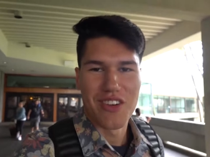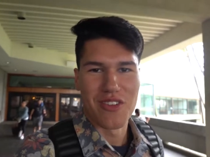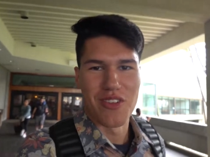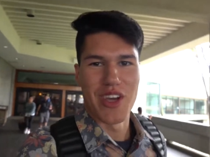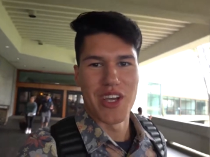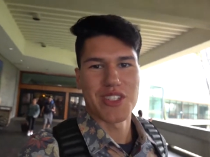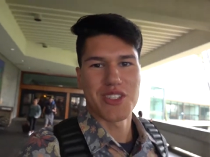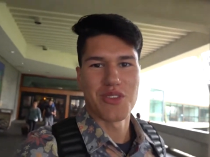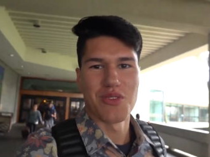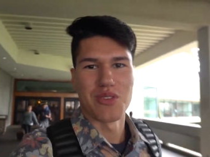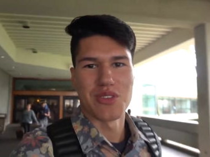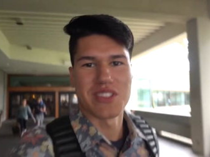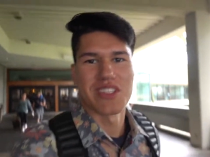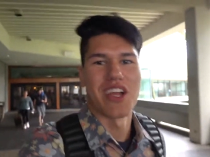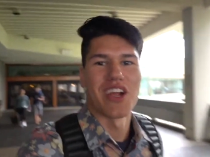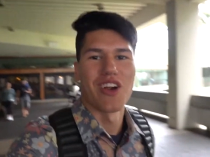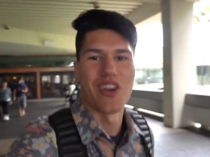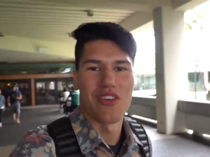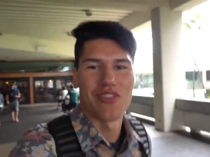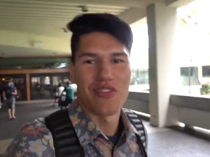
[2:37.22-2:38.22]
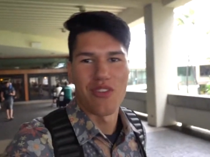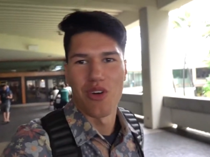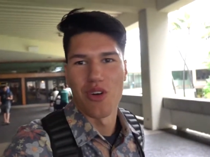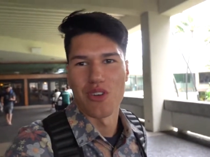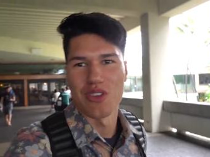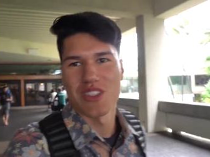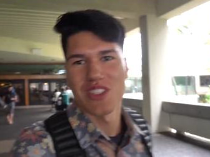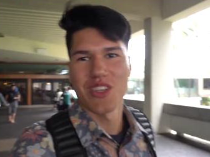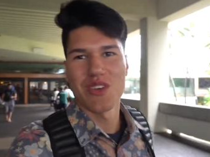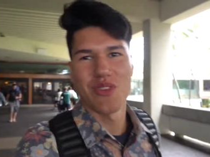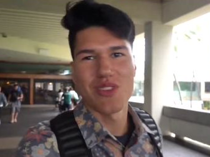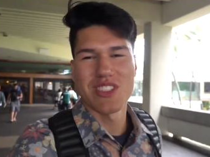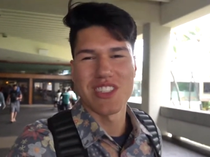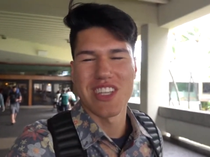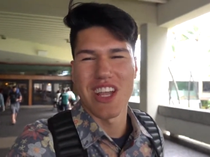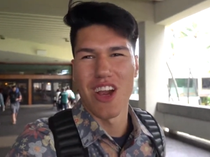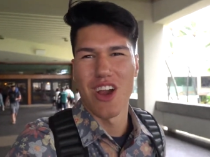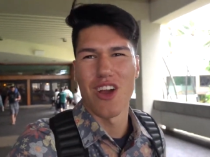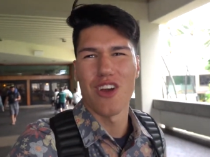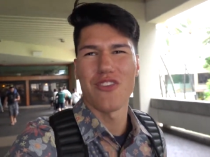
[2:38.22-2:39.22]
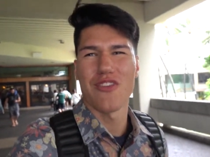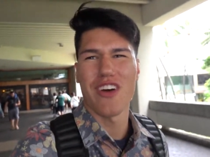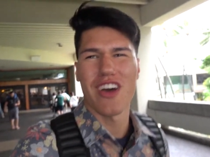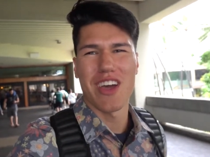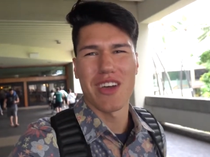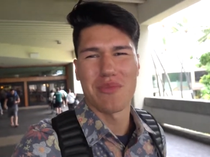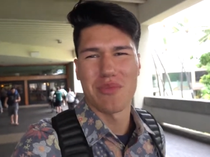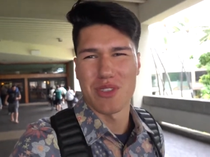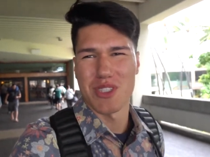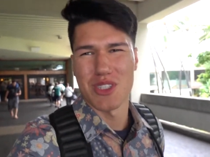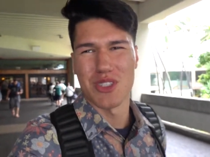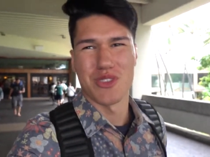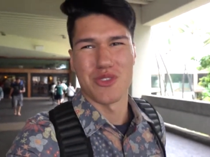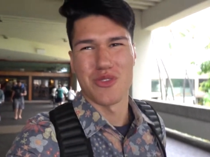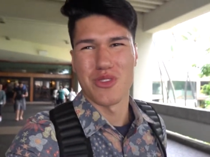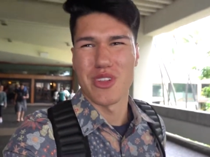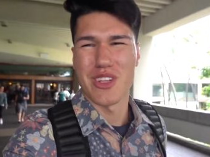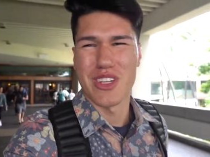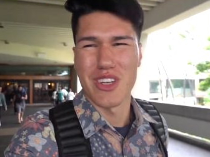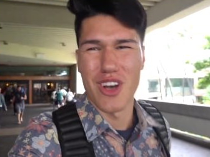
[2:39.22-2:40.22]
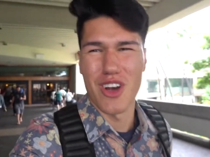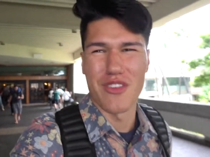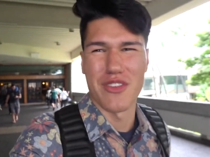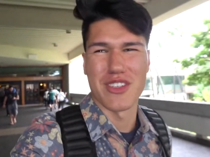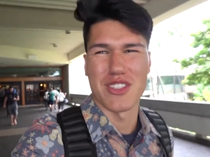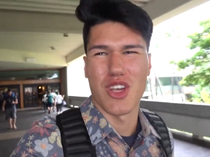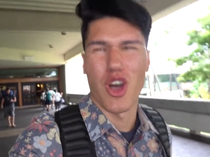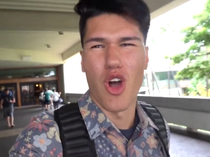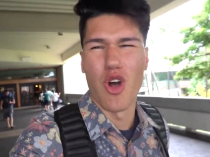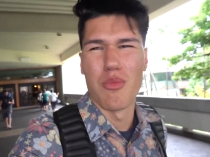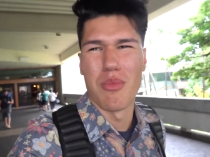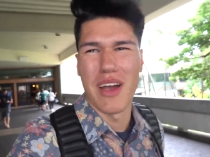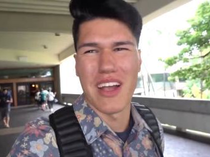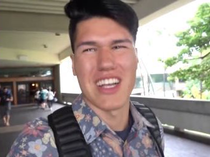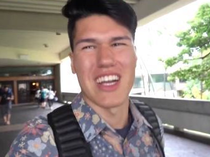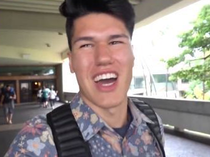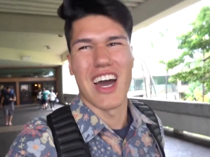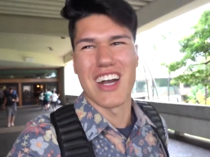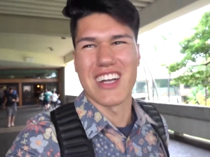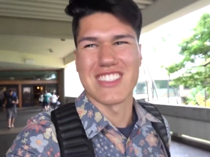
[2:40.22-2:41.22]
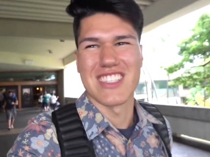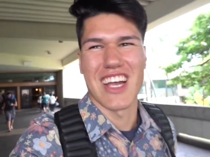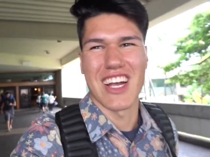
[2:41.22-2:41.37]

Rachel was terrified. she wasn't terrified, but she was really nervous. Oh my God, it's